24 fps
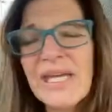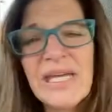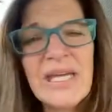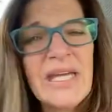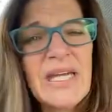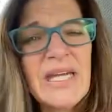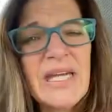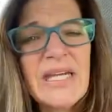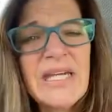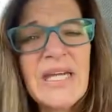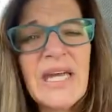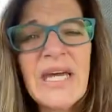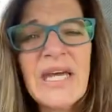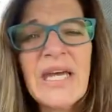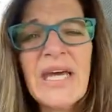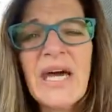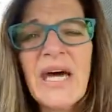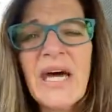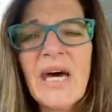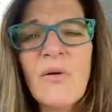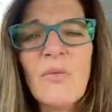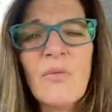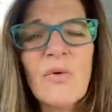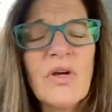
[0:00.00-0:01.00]
in and day
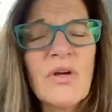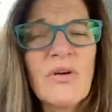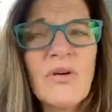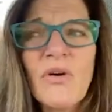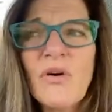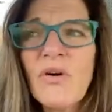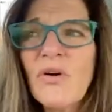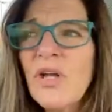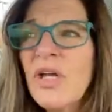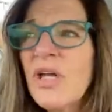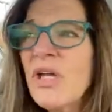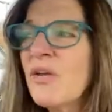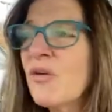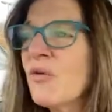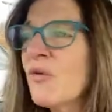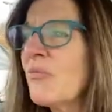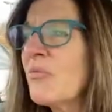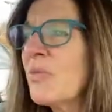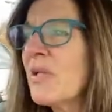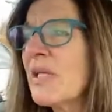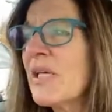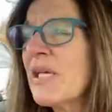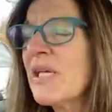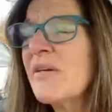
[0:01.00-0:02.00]
out regarding your
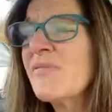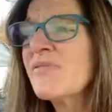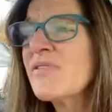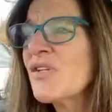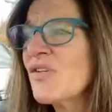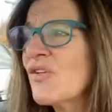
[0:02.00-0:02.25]
beliefs